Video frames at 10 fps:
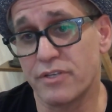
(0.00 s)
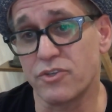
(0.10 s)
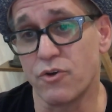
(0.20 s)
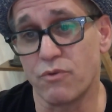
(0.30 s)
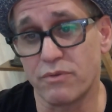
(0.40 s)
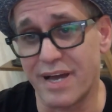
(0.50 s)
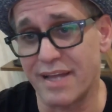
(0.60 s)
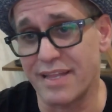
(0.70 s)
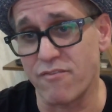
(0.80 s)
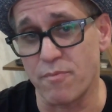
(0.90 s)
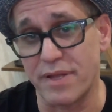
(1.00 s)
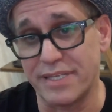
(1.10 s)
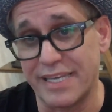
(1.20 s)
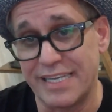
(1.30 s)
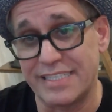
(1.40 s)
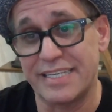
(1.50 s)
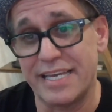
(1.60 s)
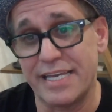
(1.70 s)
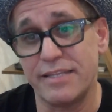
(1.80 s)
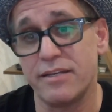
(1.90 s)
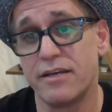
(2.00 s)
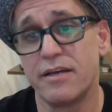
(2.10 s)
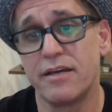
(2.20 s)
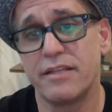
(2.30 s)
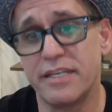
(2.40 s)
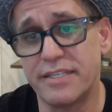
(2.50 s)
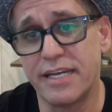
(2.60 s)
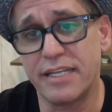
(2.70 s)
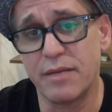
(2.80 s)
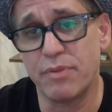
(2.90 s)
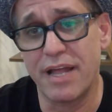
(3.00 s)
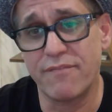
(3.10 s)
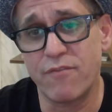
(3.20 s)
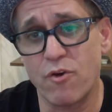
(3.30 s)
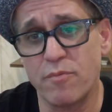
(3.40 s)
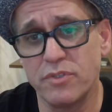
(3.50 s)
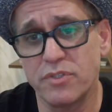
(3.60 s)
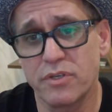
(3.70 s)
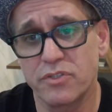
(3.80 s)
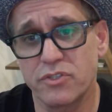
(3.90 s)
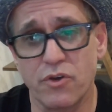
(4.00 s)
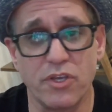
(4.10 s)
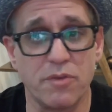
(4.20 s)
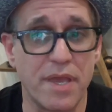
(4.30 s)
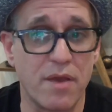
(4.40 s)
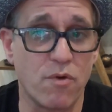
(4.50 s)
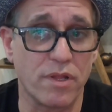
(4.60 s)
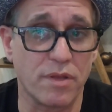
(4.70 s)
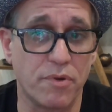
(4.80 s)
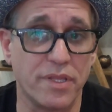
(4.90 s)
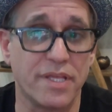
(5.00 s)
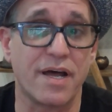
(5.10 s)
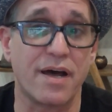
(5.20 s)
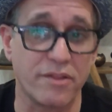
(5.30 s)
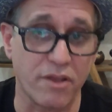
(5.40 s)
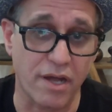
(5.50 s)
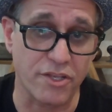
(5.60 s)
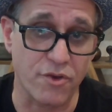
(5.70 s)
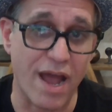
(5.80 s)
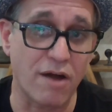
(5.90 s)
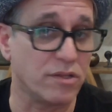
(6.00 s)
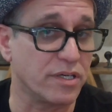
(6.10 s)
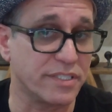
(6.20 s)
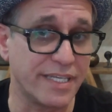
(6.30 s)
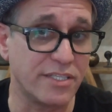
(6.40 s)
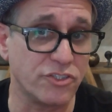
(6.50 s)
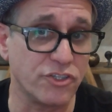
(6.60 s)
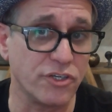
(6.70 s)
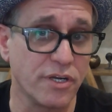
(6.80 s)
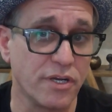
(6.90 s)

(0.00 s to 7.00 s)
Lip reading: So not everybody is in the ticketing platforms. So you may want to put it on your Outlook signature.